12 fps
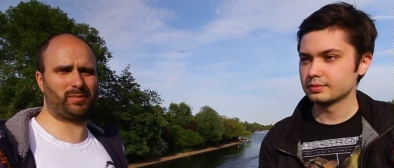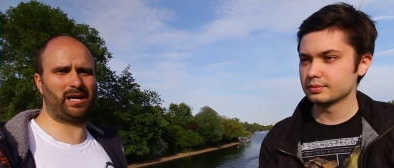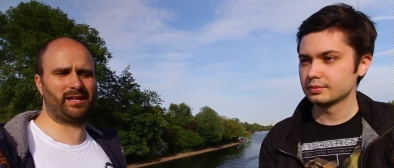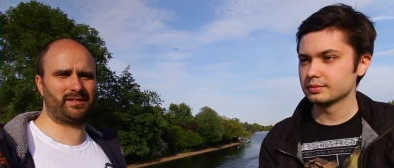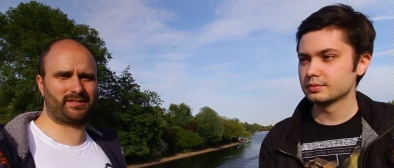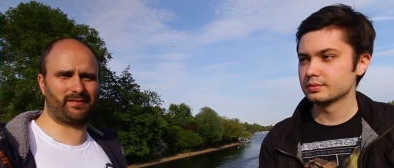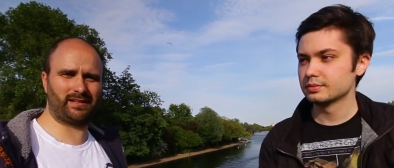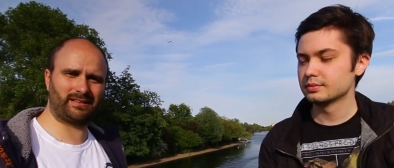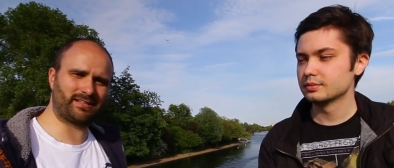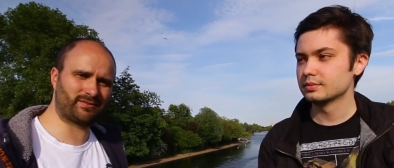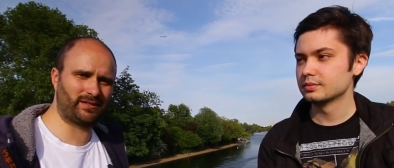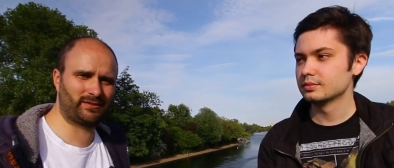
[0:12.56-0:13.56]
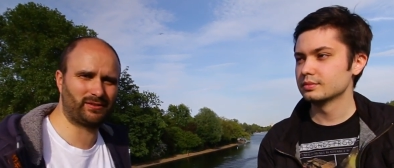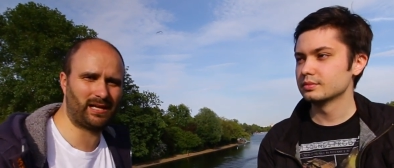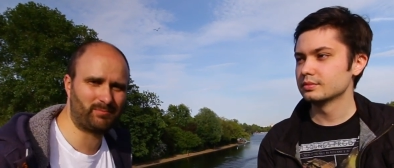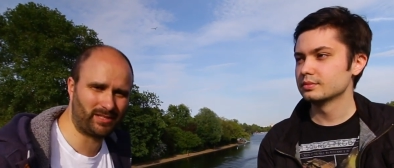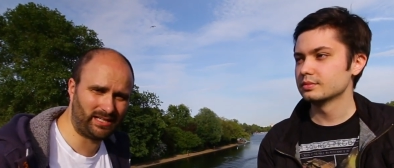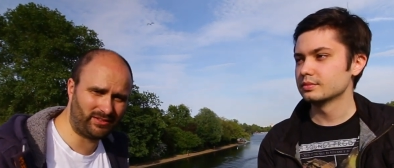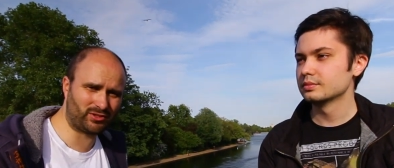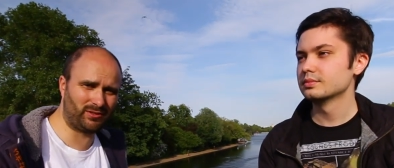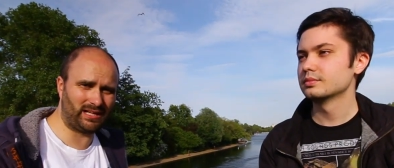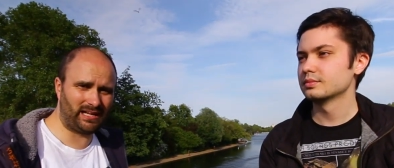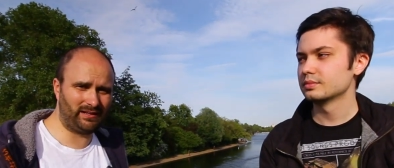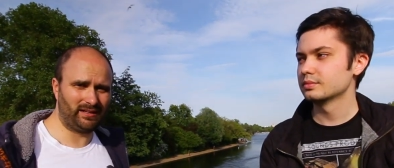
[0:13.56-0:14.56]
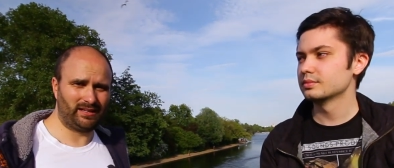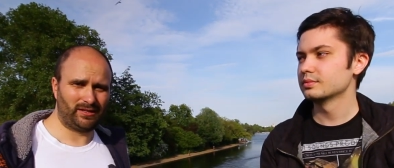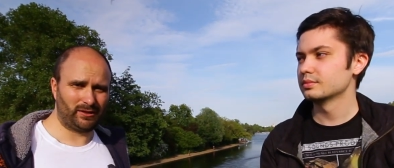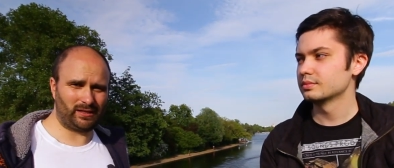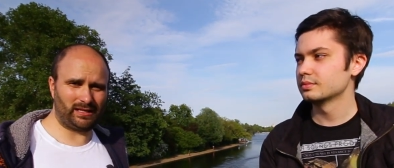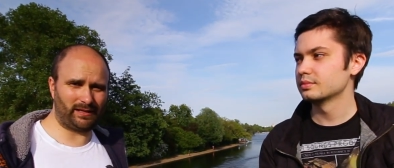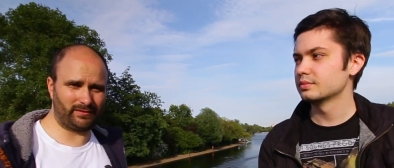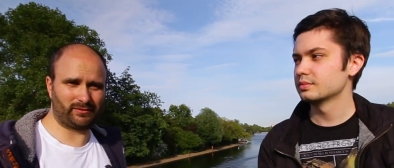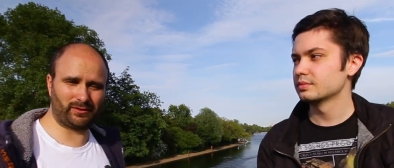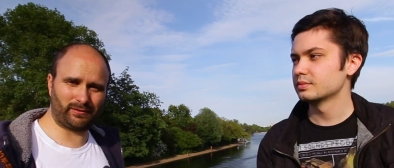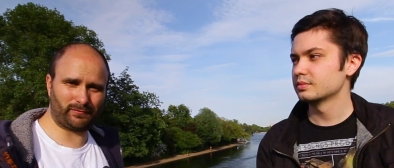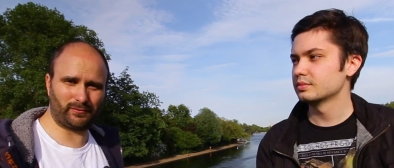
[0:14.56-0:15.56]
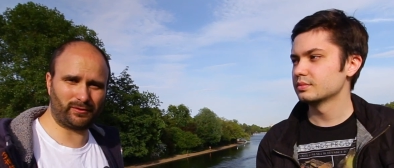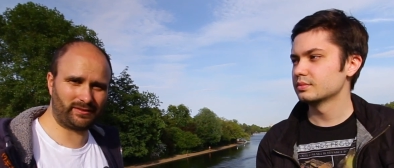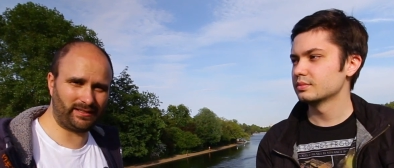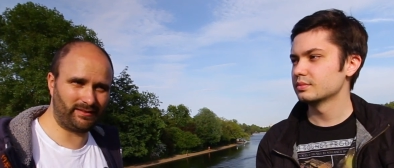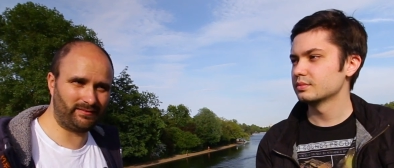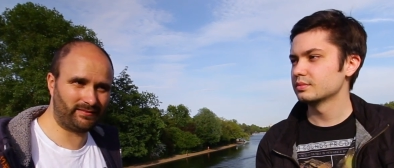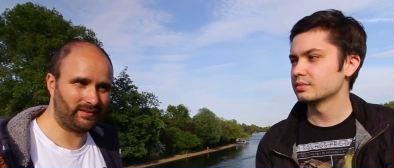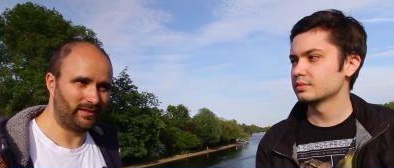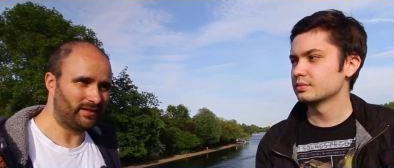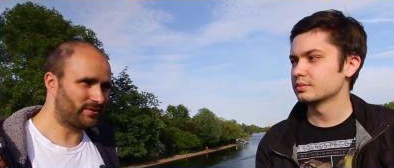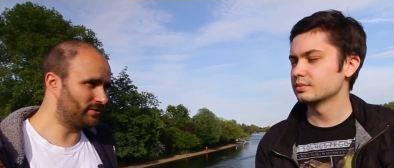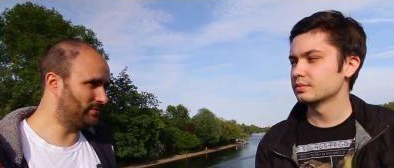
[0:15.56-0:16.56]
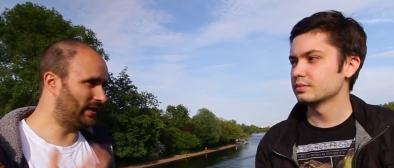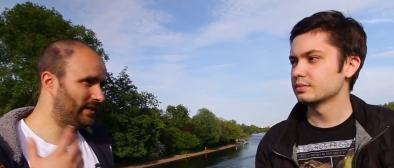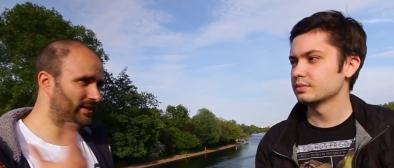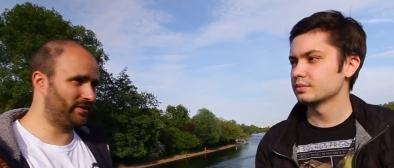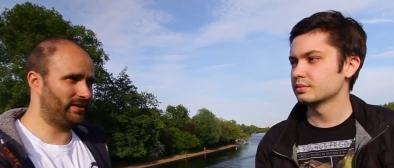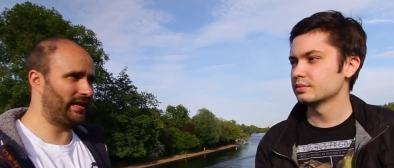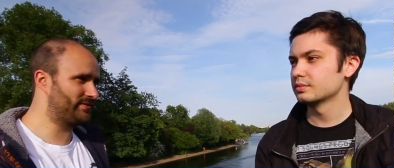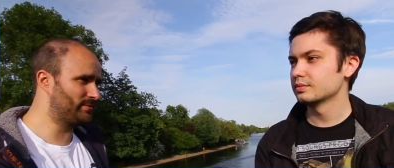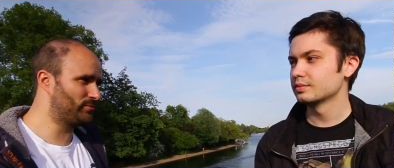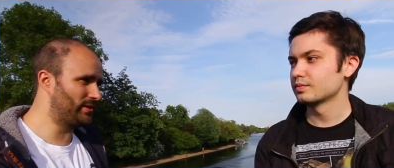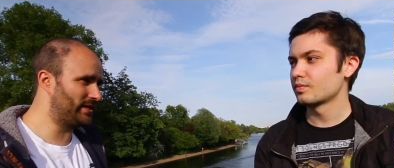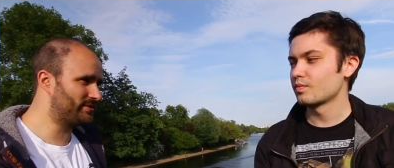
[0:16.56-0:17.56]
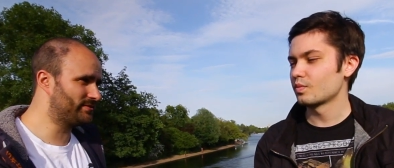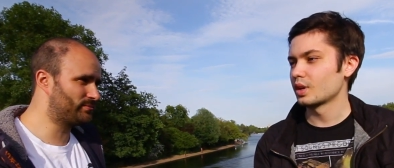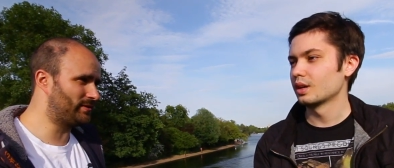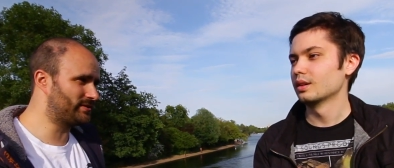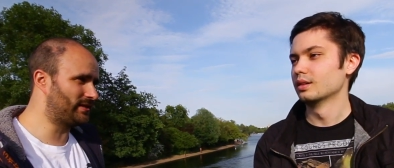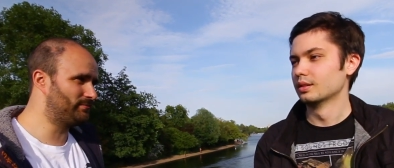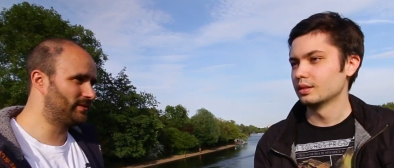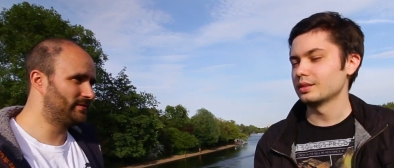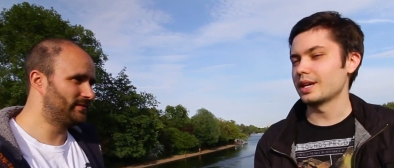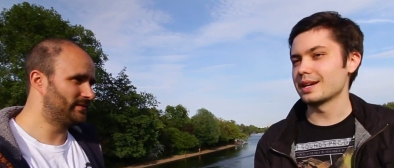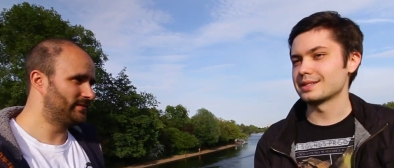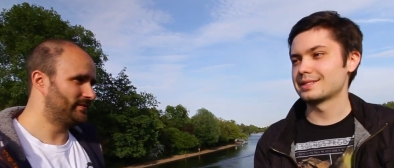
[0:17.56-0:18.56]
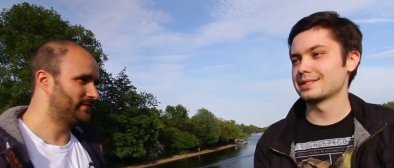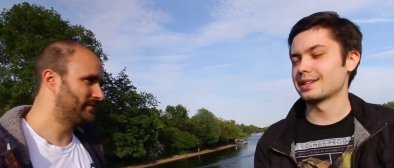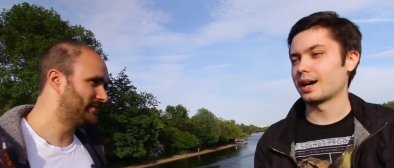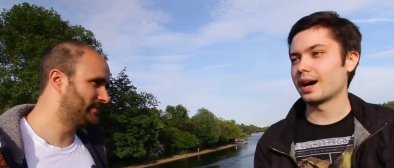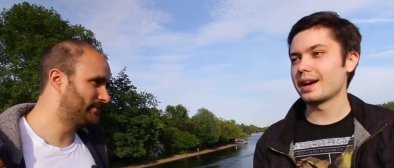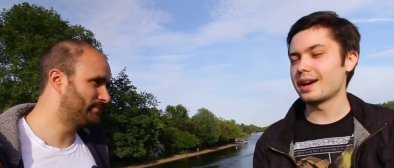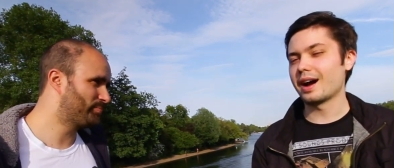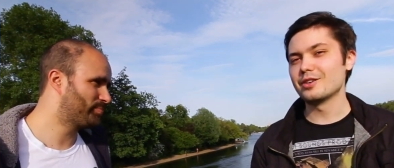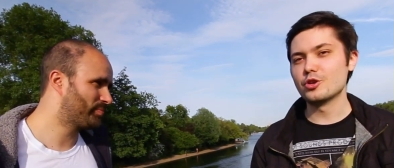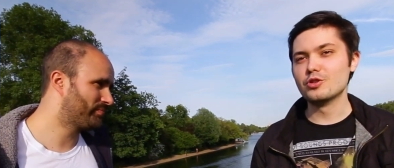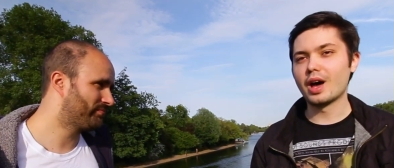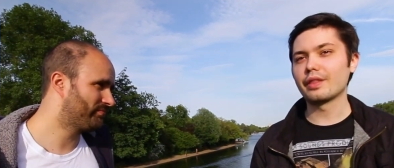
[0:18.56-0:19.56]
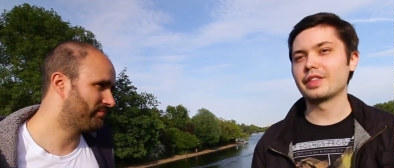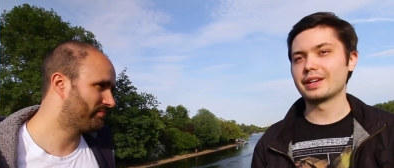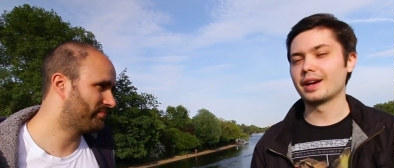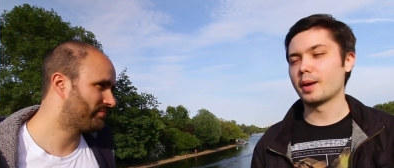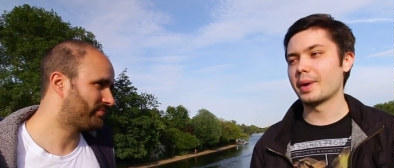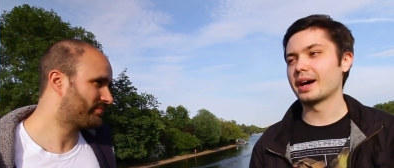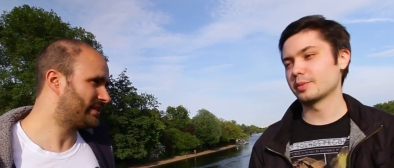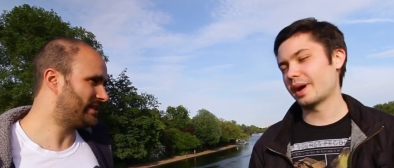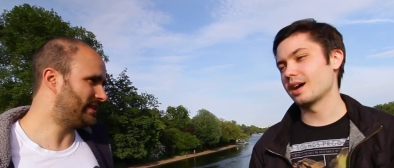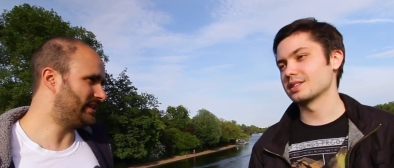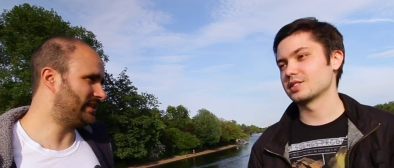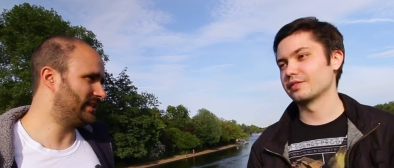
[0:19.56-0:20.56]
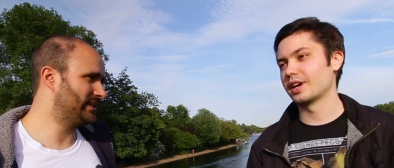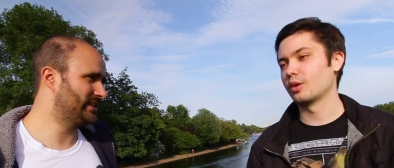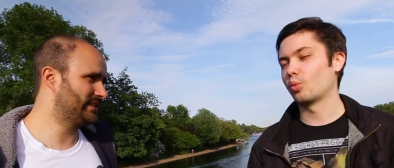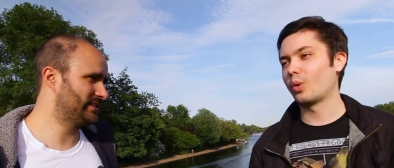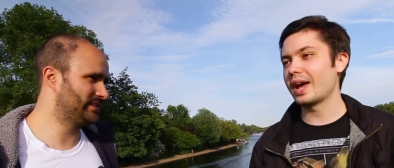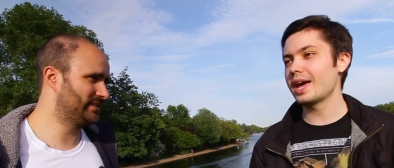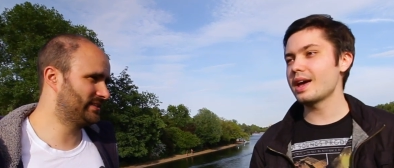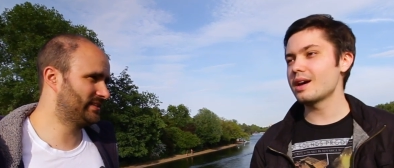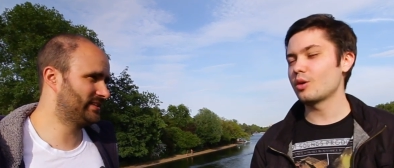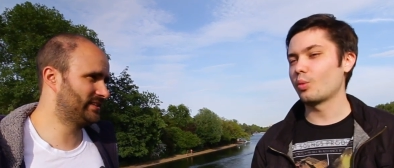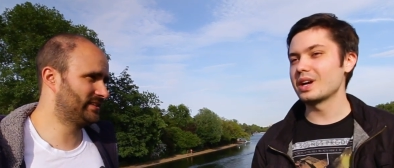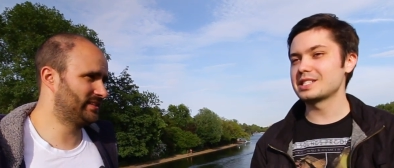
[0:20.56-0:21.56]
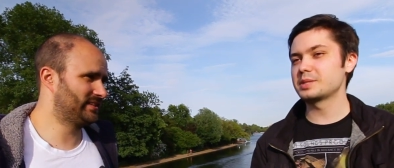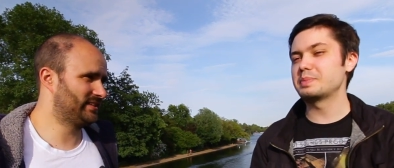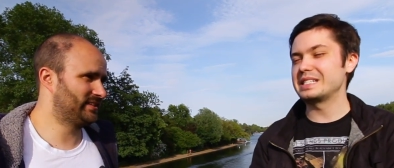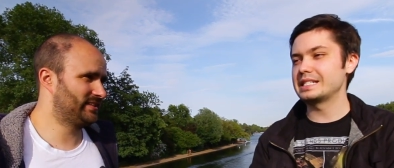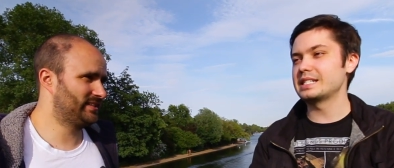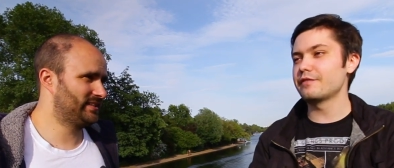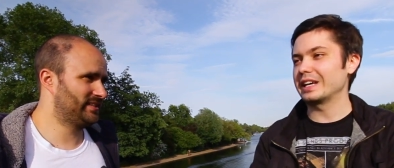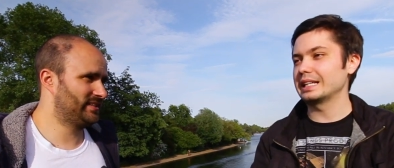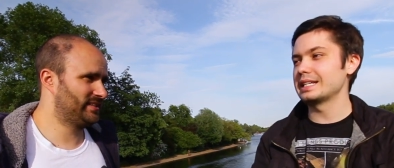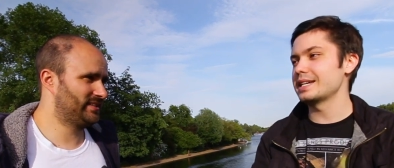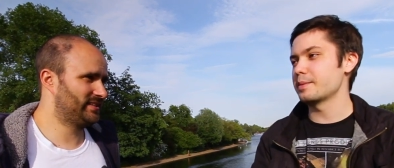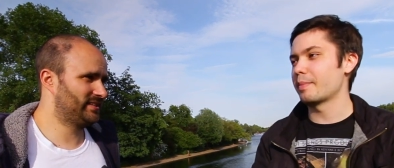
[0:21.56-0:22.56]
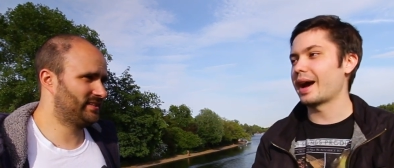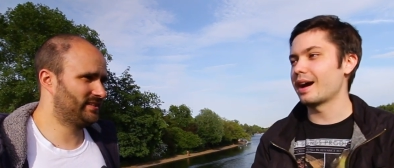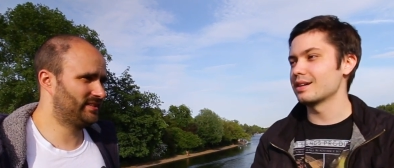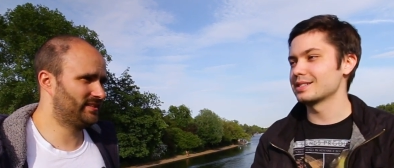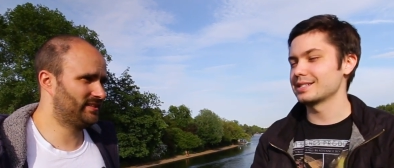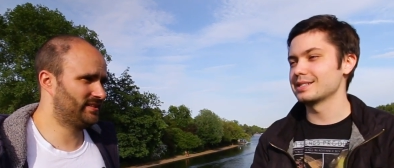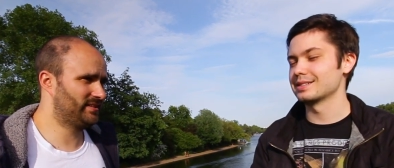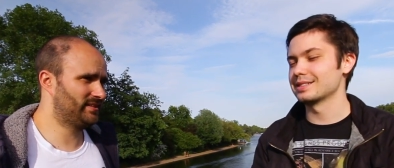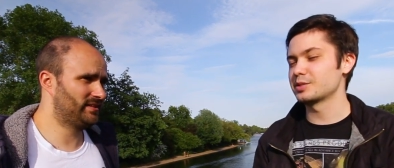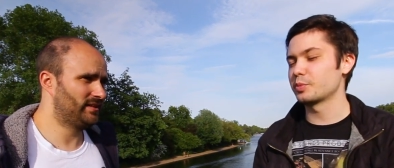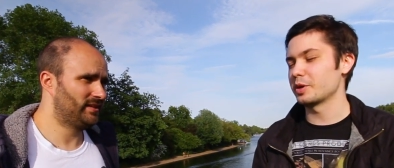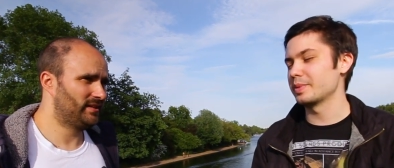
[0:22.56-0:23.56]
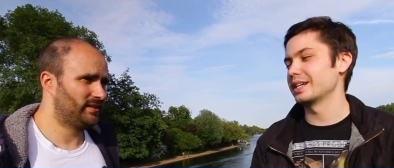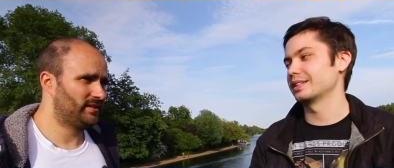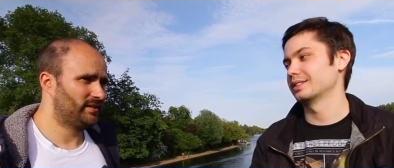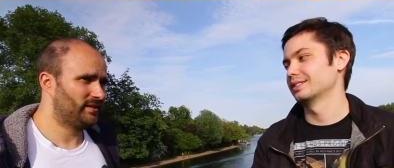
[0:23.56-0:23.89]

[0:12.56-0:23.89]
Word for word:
Speaker 1: Paris event that's going to happen in July 11th to the 14th. So I hear you have some questions. What's up?
Speaker 2: Yes, I know nothing about the Paris event. Where specifically in Paris is it? It's pretty big.